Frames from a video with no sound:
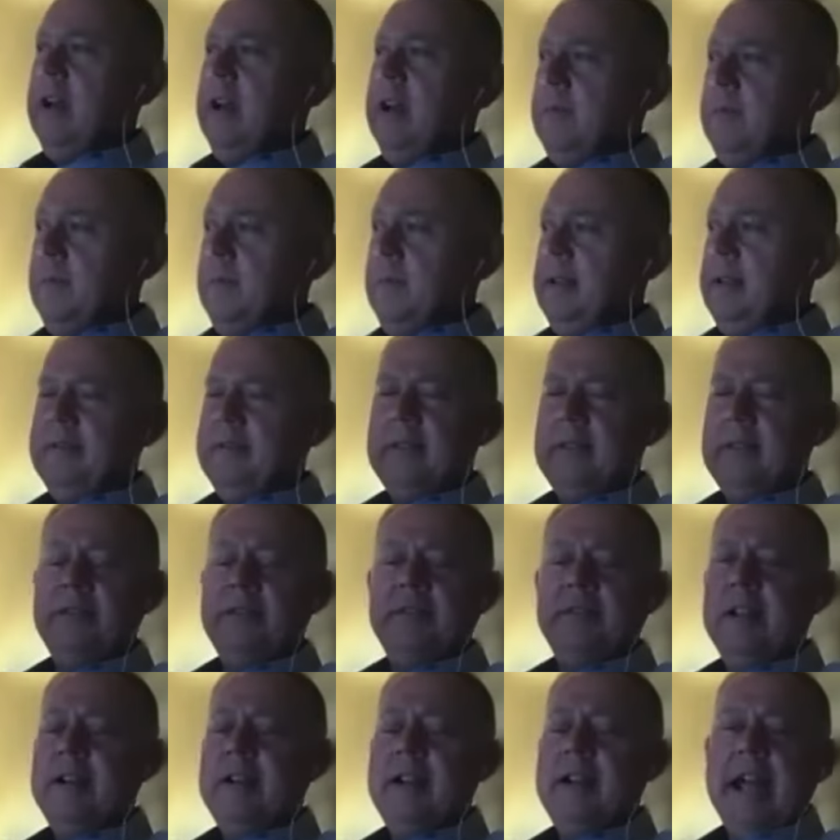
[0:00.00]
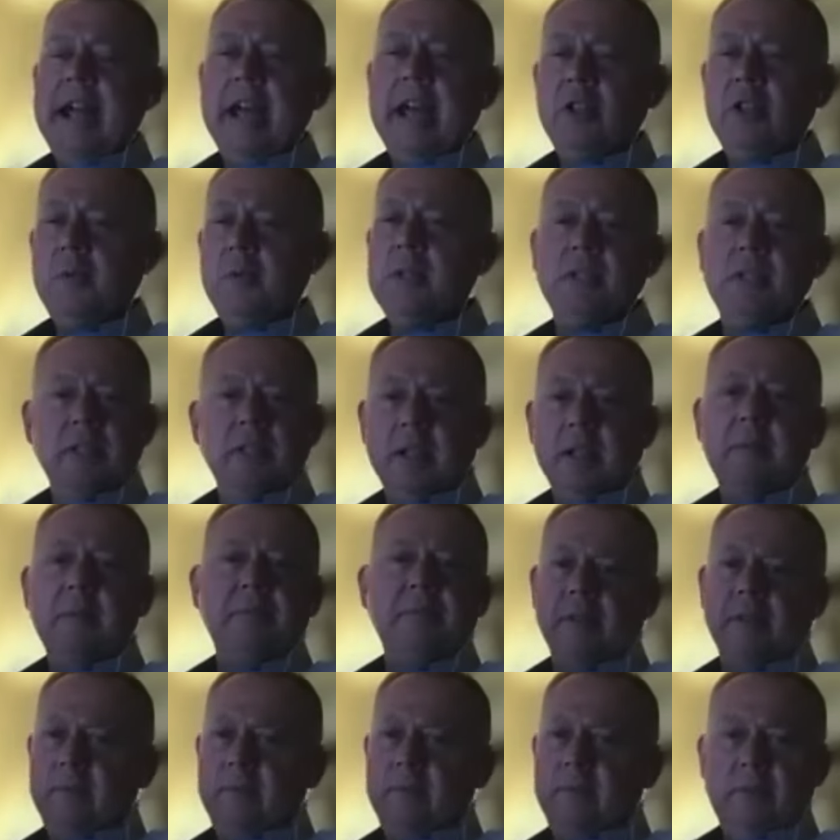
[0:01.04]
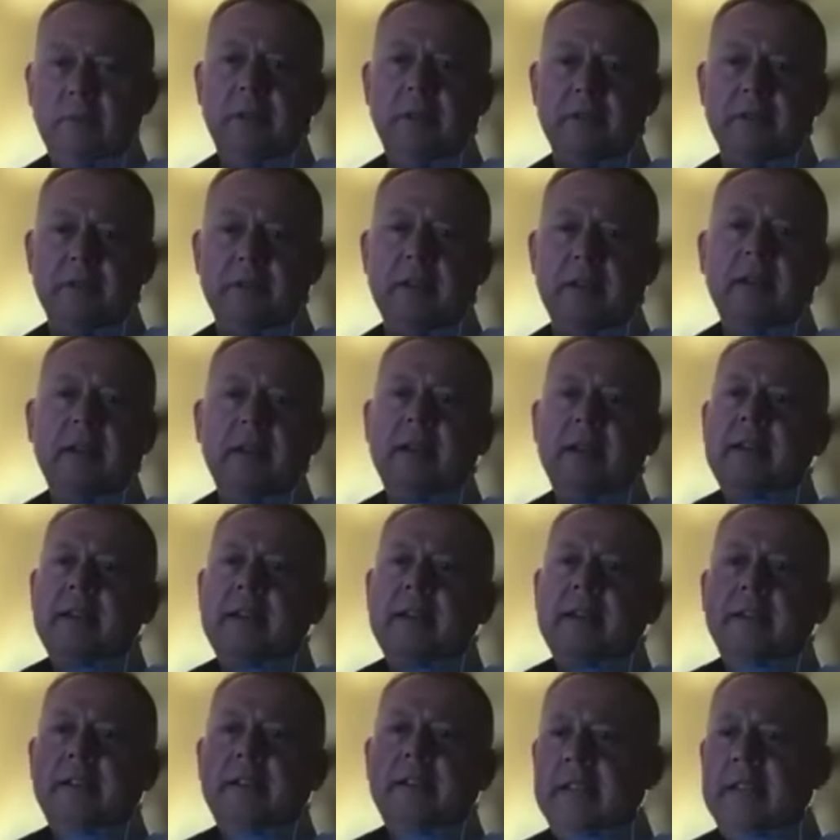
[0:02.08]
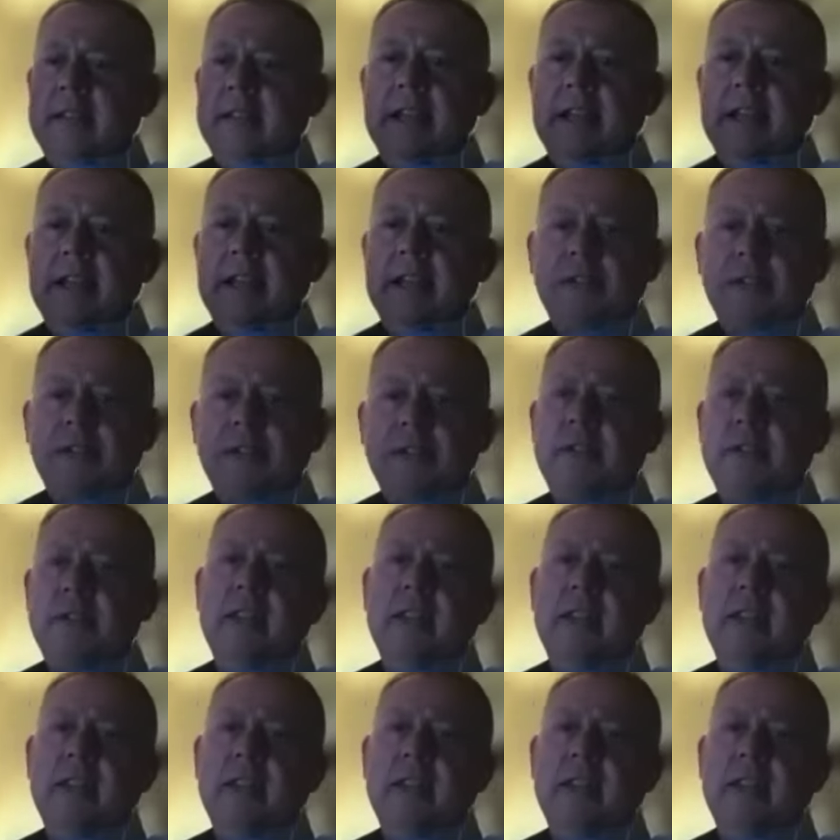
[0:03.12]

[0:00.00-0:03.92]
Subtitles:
minute, there has to be something with THC and